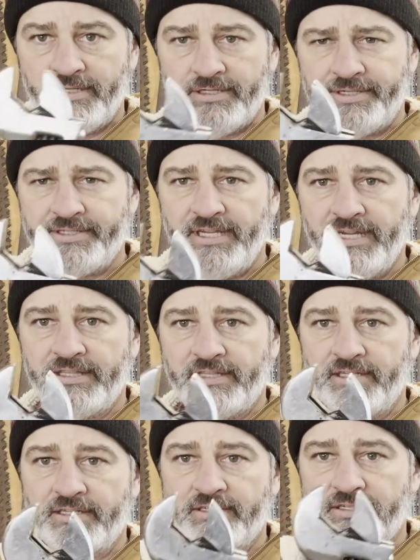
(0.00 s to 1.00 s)
Just take
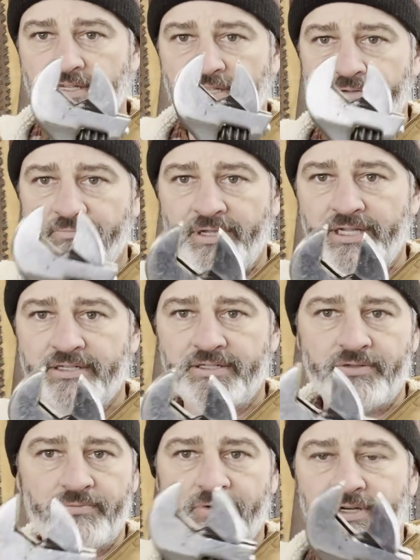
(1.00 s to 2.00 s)
this, match it
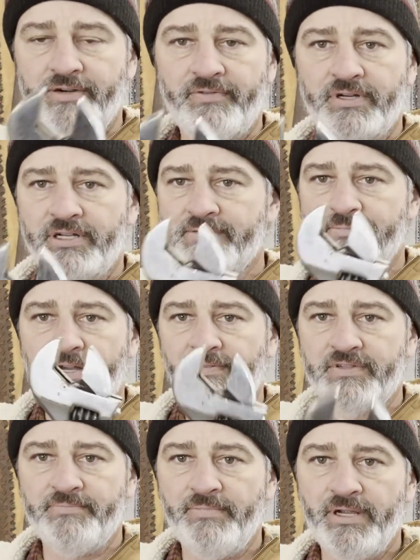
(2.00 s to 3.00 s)
to whatever. It doesn't matter if
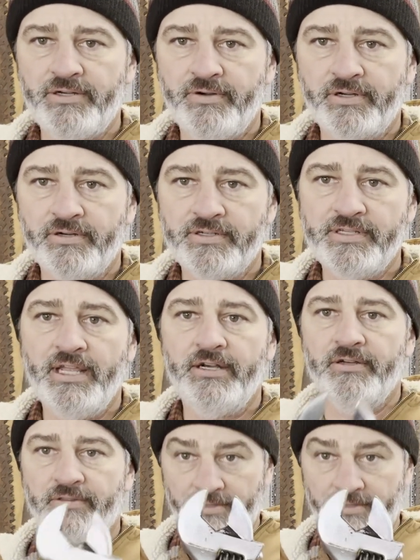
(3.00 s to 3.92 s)
it's metric or standard,